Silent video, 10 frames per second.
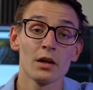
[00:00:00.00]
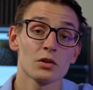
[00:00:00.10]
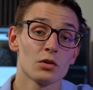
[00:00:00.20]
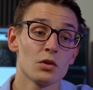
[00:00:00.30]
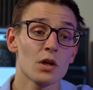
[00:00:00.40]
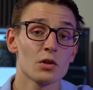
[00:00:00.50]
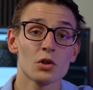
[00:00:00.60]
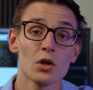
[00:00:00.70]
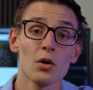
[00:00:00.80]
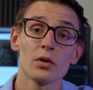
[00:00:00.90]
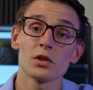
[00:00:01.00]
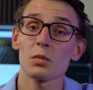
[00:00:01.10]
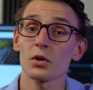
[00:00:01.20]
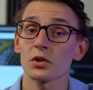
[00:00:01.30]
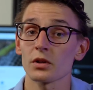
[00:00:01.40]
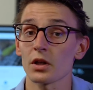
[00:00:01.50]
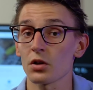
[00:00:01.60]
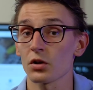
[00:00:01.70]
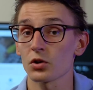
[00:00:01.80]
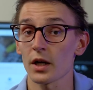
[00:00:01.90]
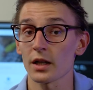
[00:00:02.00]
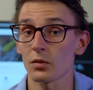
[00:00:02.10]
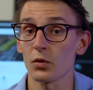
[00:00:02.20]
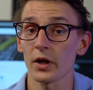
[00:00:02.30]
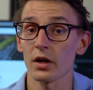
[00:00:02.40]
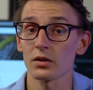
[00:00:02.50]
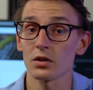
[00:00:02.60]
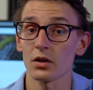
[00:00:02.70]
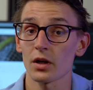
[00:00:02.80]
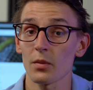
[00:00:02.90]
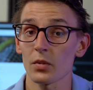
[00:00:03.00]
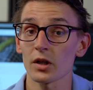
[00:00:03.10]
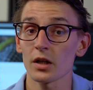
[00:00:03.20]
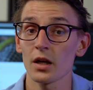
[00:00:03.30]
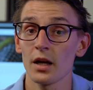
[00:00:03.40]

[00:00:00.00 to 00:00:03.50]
So you can show this person that you're trying to bring onto your company